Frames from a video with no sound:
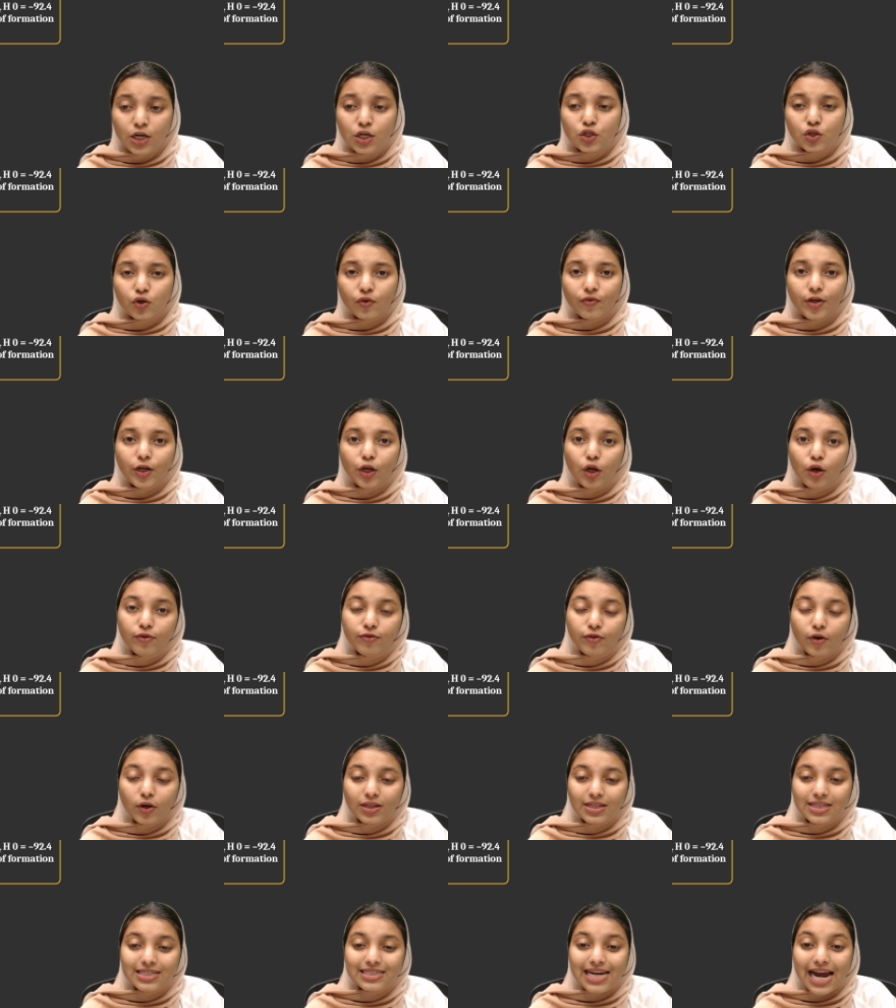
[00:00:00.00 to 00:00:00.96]
So we know
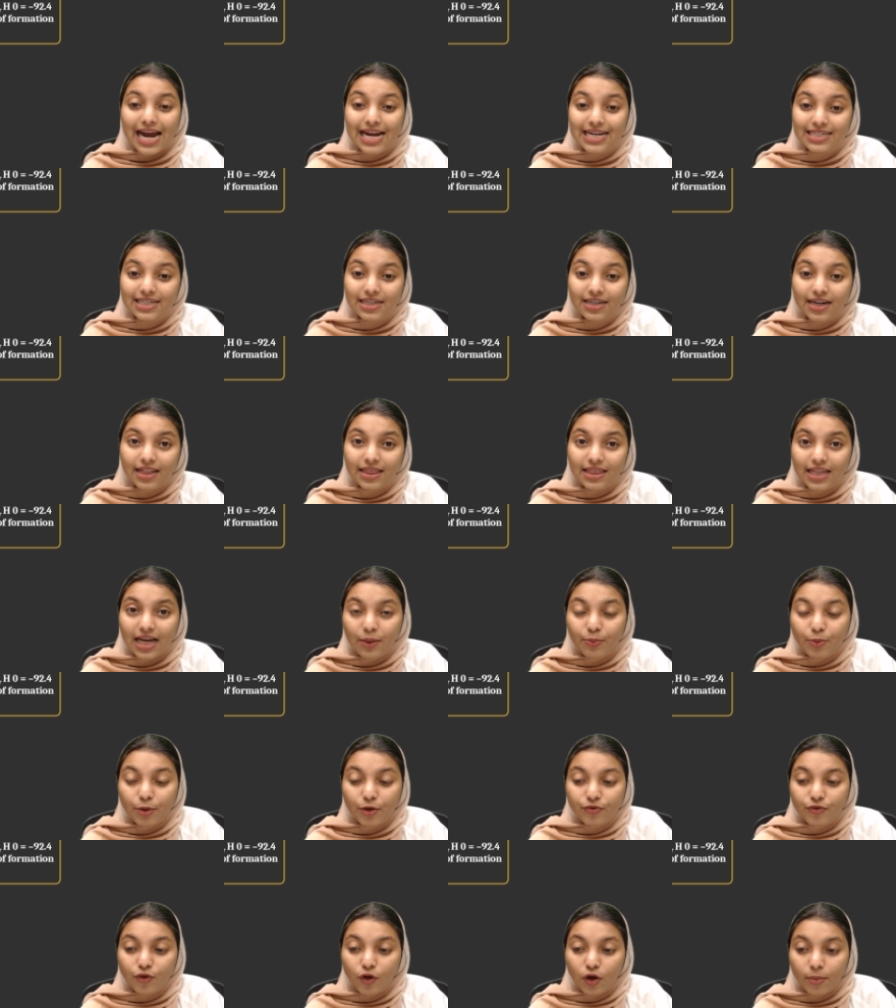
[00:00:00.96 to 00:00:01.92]
for the standard
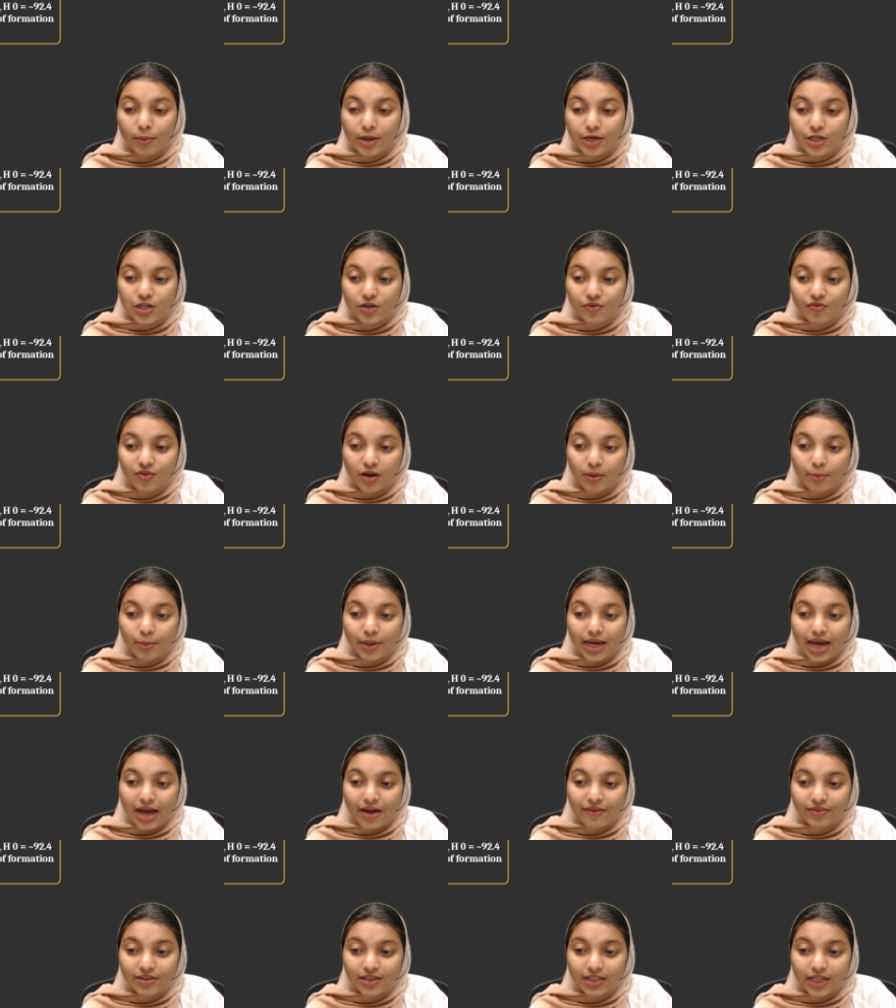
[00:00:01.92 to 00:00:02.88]
enthalpy of formation, we'll be
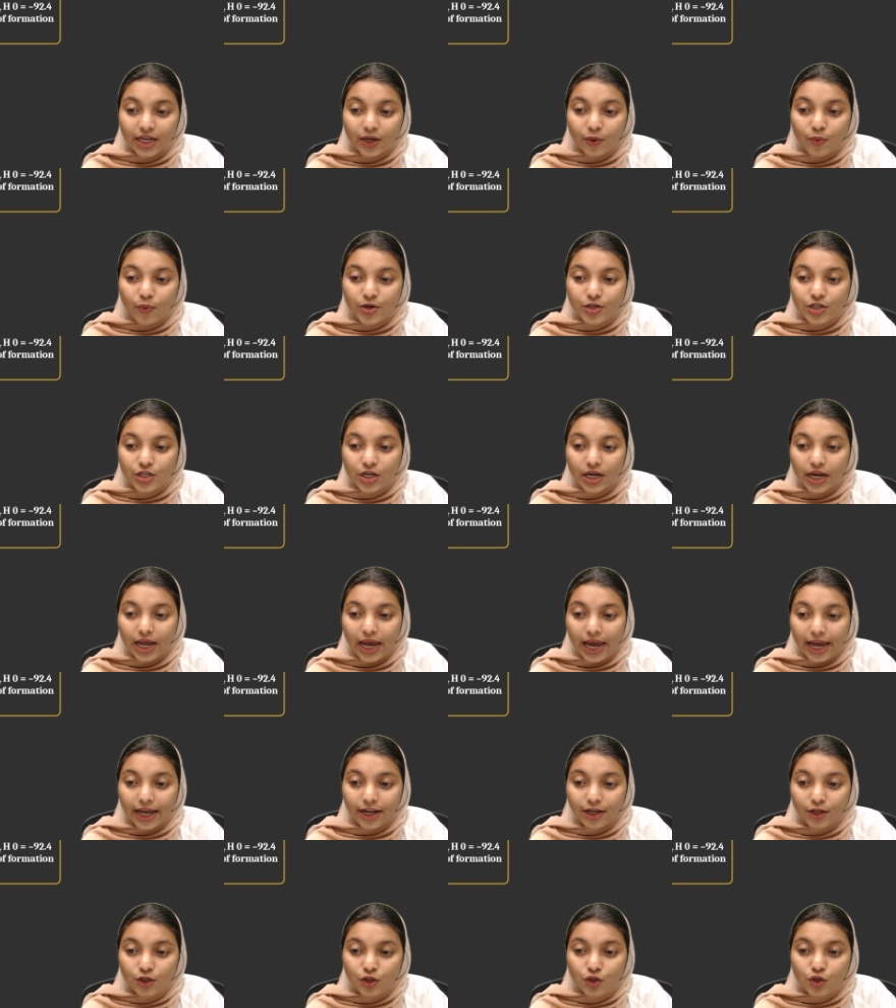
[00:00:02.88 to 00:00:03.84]
having the equation
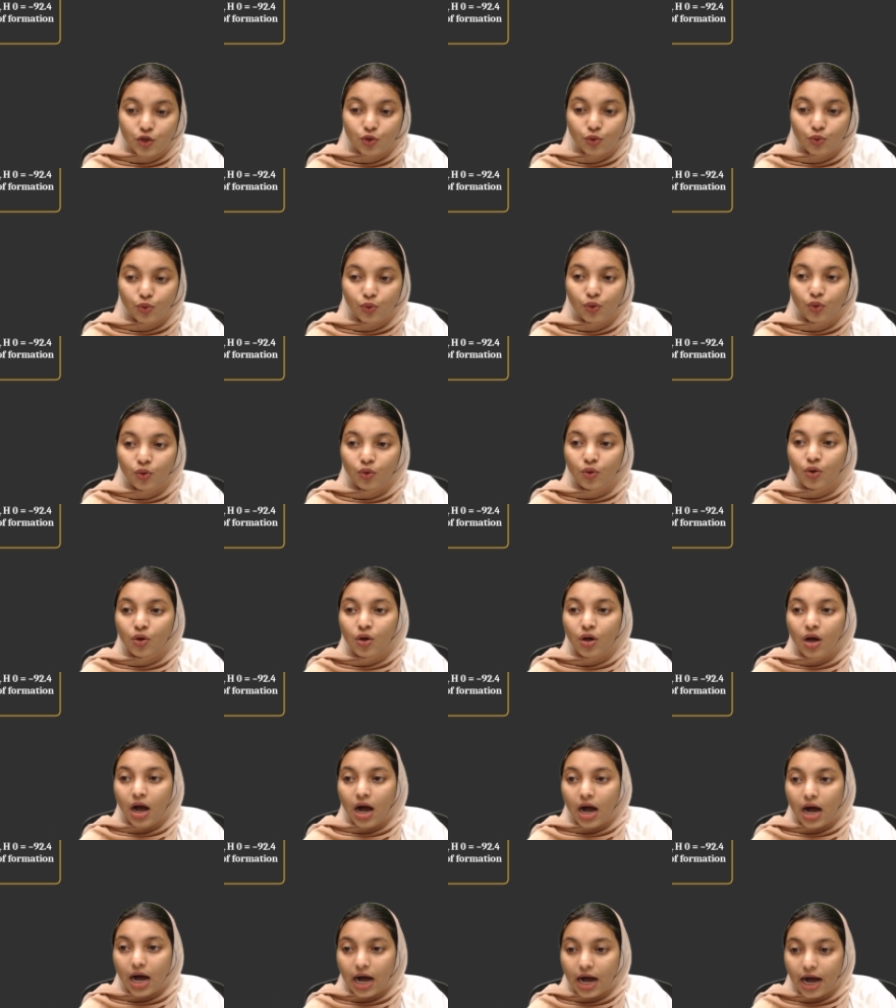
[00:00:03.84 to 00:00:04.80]
N2,
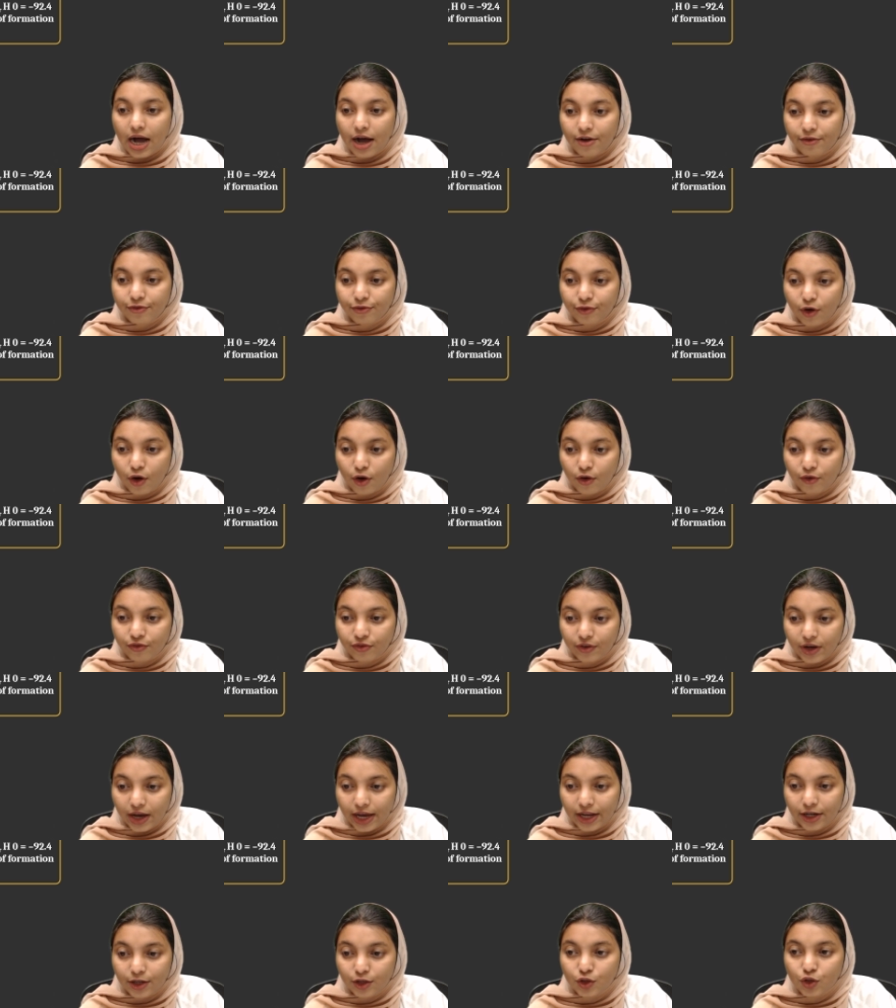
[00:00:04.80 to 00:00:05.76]
half
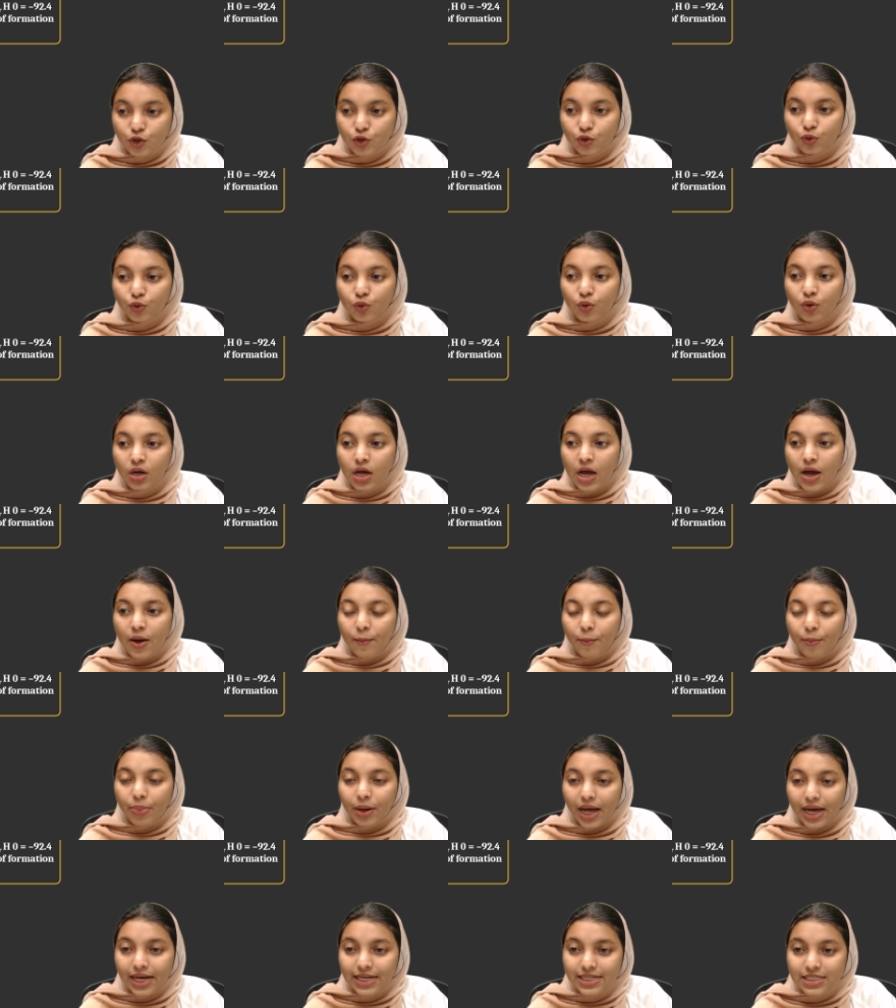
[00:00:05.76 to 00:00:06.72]
of N2,
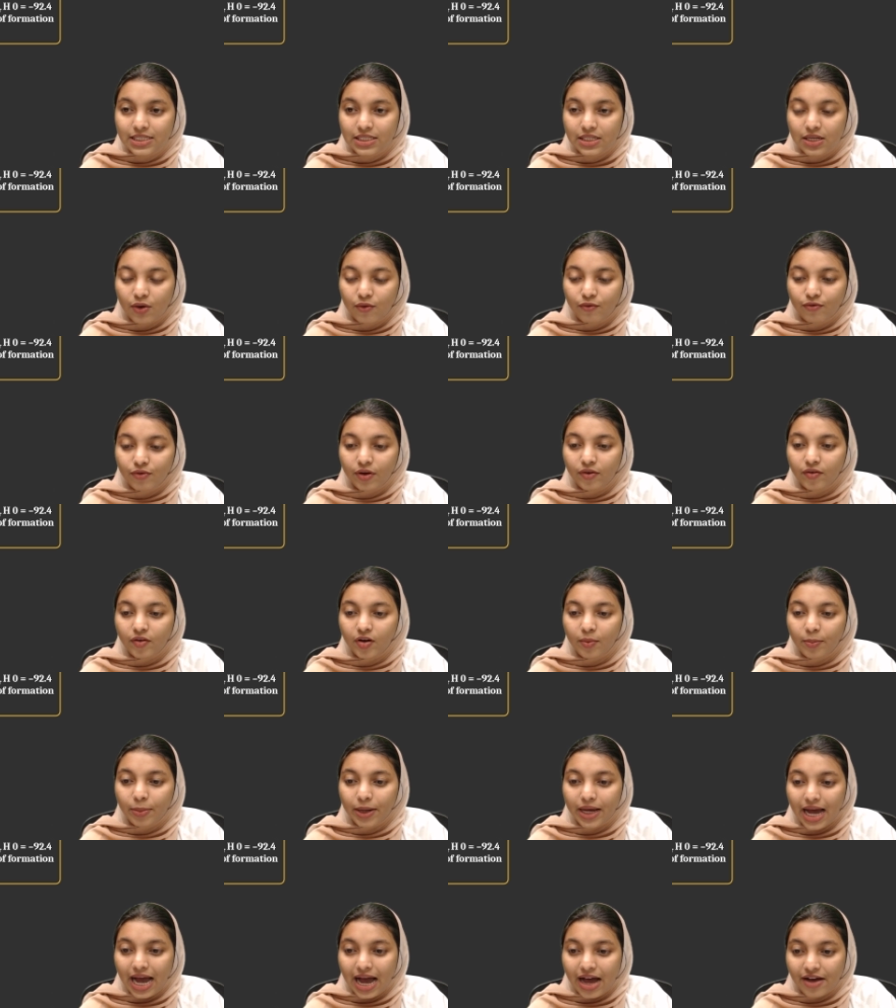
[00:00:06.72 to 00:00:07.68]
plus we will
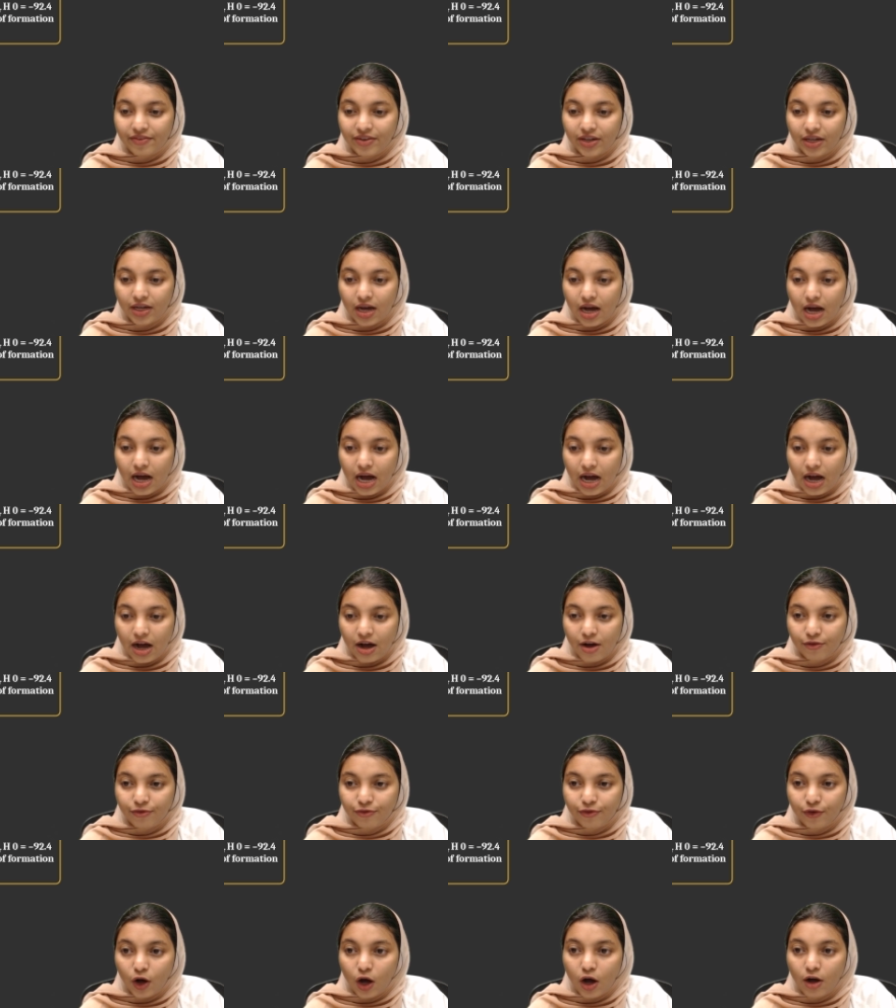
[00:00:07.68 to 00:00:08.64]
be having
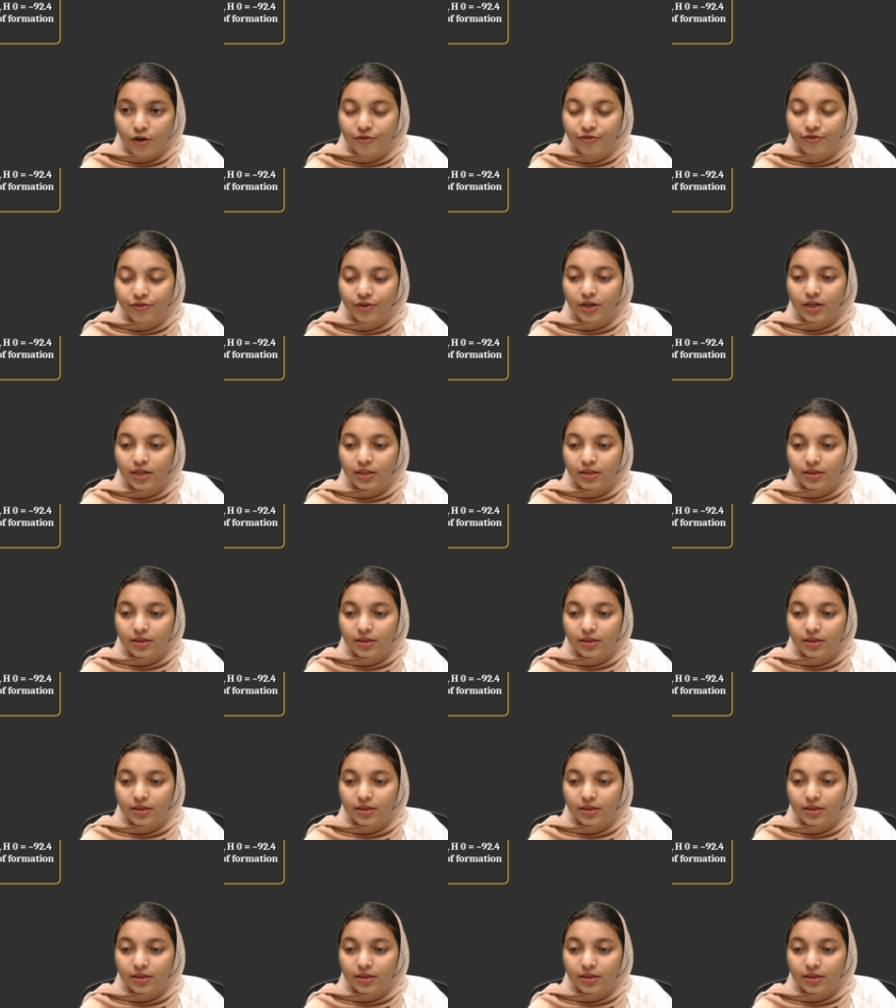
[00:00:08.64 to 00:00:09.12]
half of